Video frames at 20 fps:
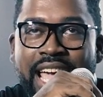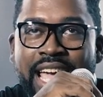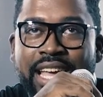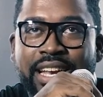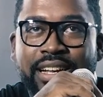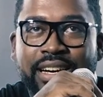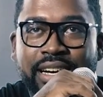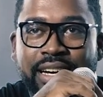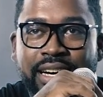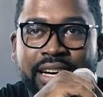
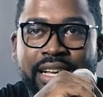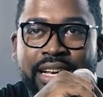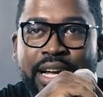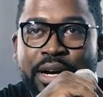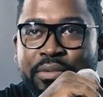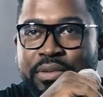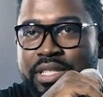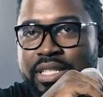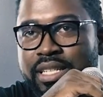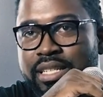And there
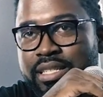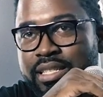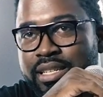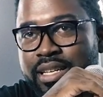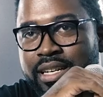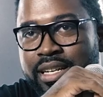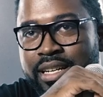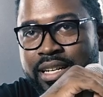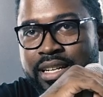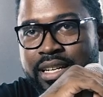was this
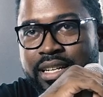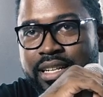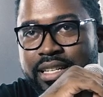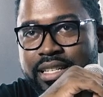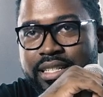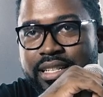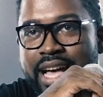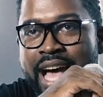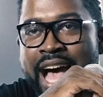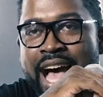
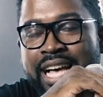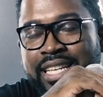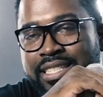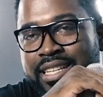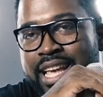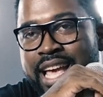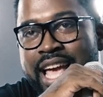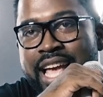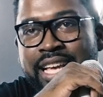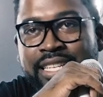
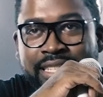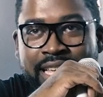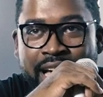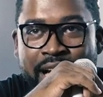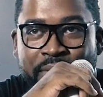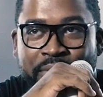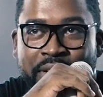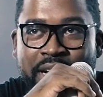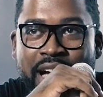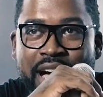Isaac Hayes
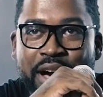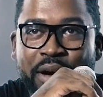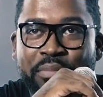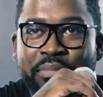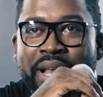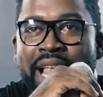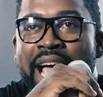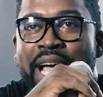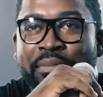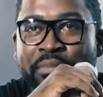album called
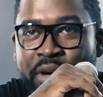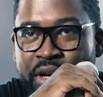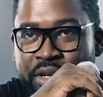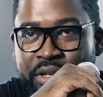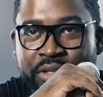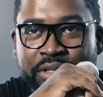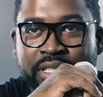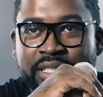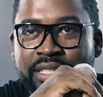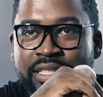Black
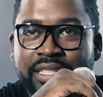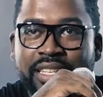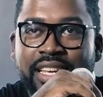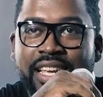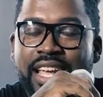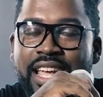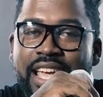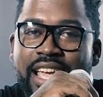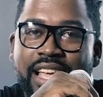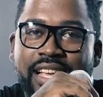Moses.
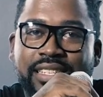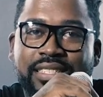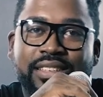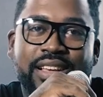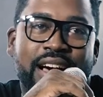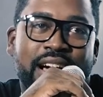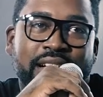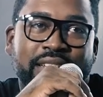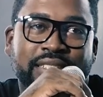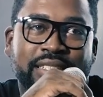And so
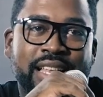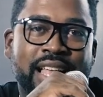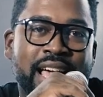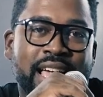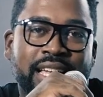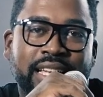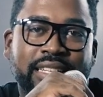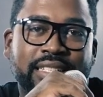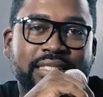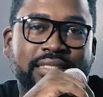I was
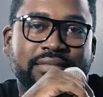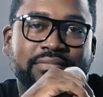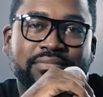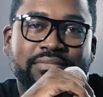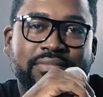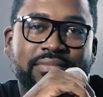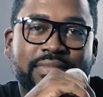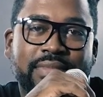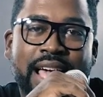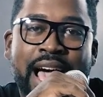like,
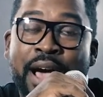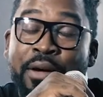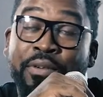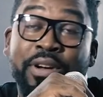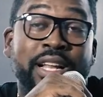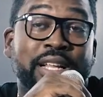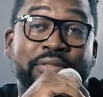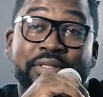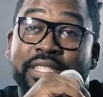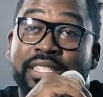I
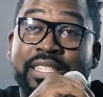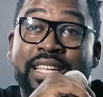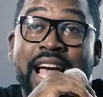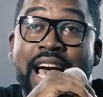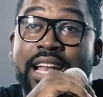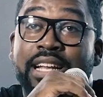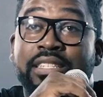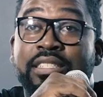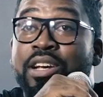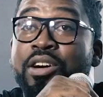really was just
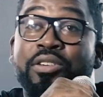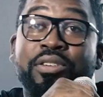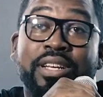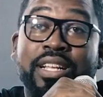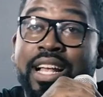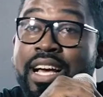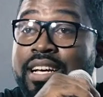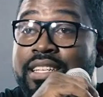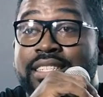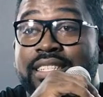kind of
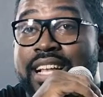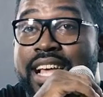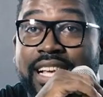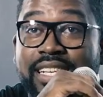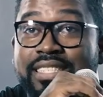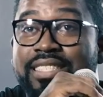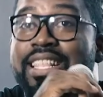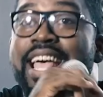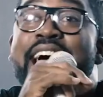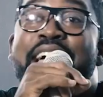joking. I was just
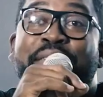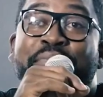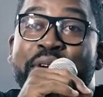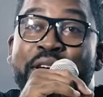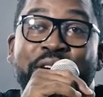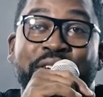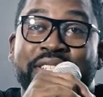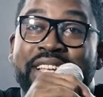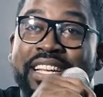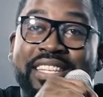like, Stack
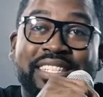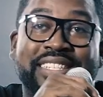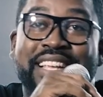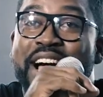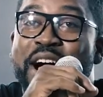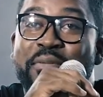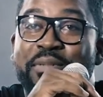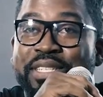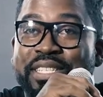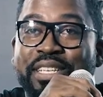Moses. I just
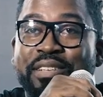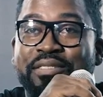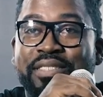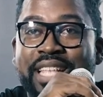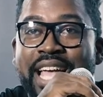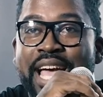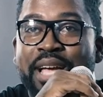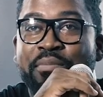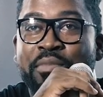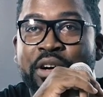called myself
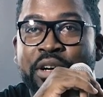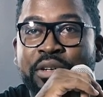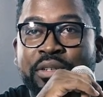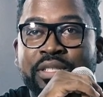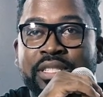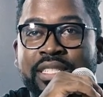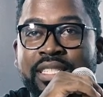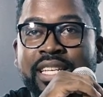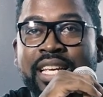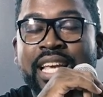Stack
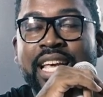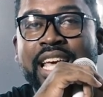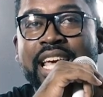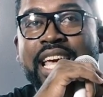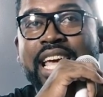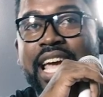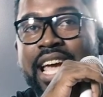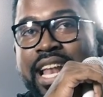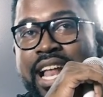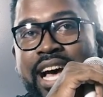Moses. Yeah.
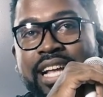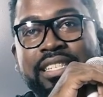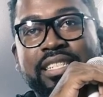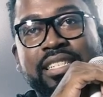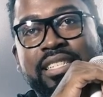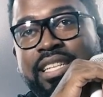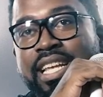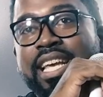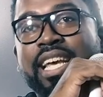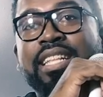And I
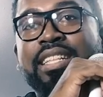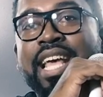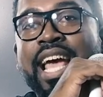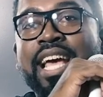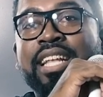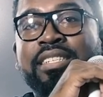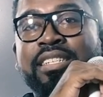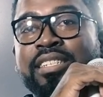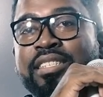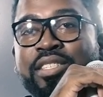just did
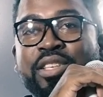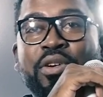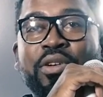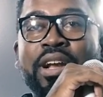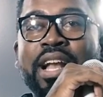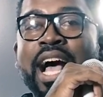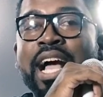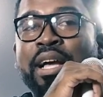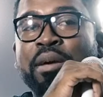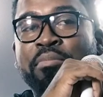that just so
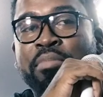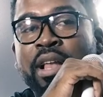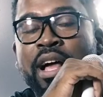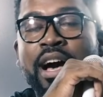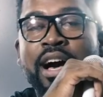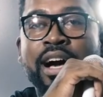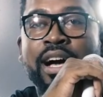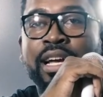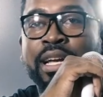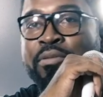that I could
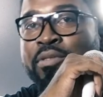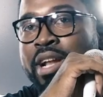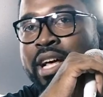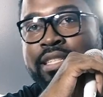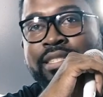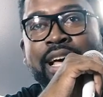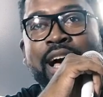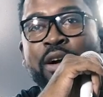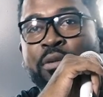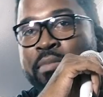blog. And when I
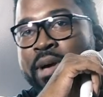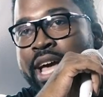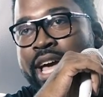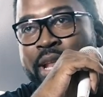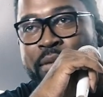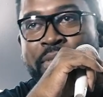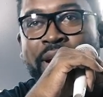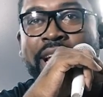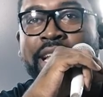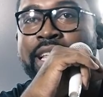talk bad
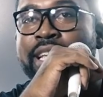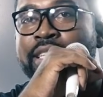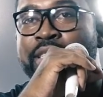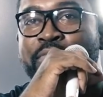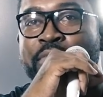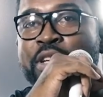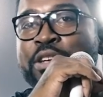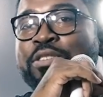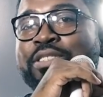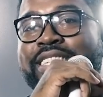about niggas'
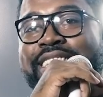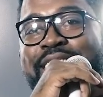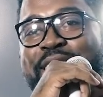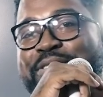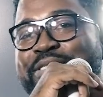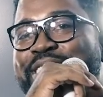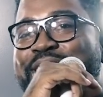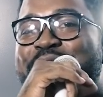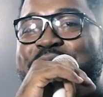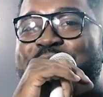music, they
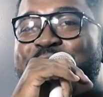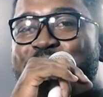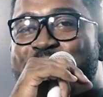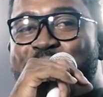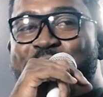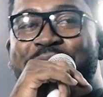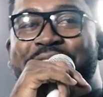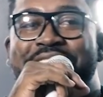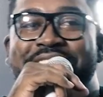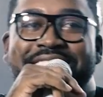wouldn't know who it
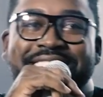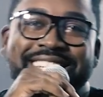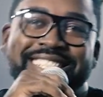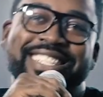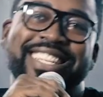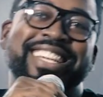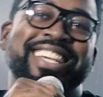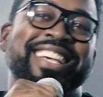was.